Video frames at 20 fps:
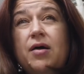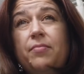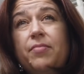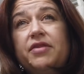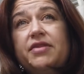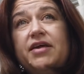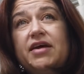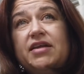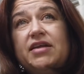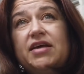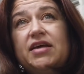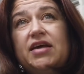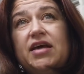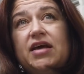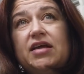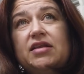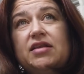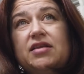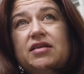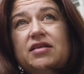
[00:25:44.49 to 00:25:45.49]
But then
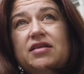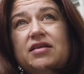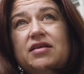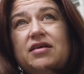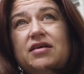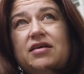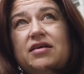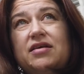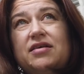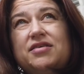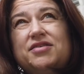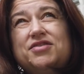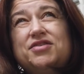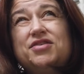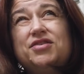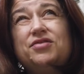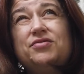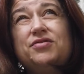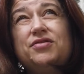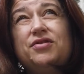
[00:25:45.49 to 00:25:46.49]
again, she's
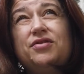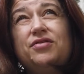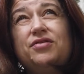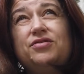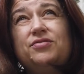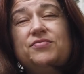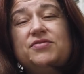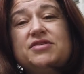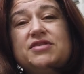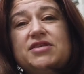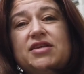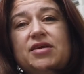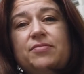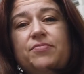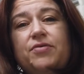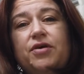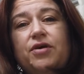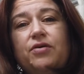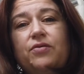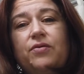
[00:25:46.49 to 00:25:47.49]
not going to be
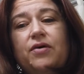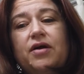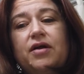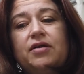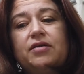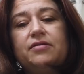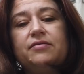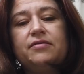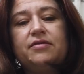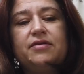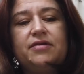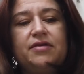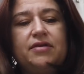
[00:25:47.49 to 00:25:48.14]
sleeping well.